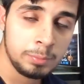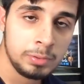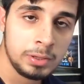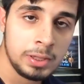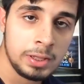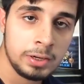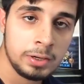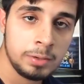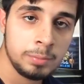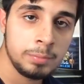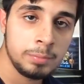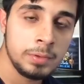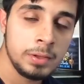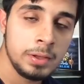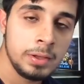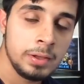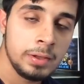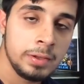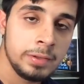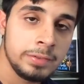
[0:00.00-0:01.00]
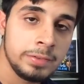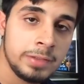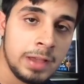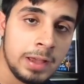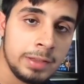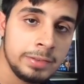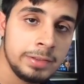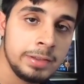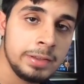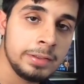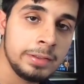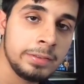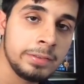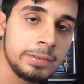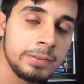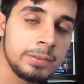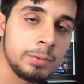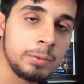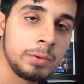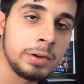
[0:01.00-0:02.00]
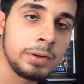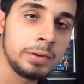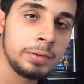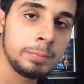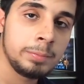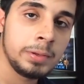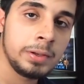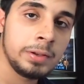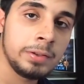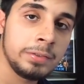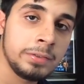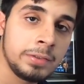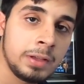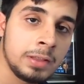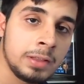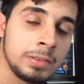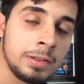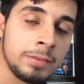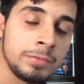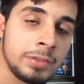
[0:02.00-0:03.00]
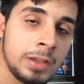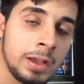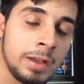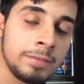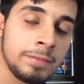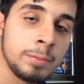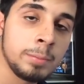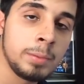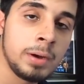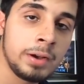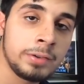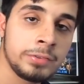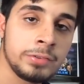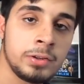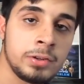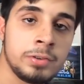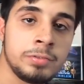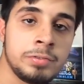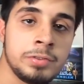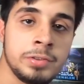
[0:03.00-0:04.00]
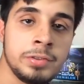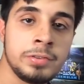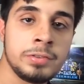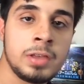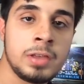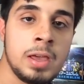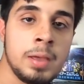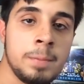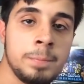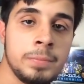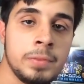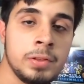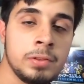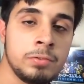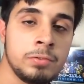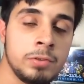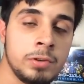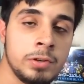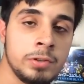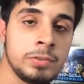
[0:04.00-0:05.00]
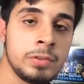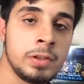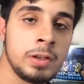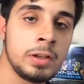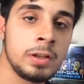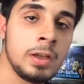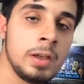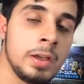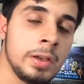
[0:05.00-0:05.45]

Platinum. Sadly, this is the one because I'd love to have the box art for this game. It's really sick.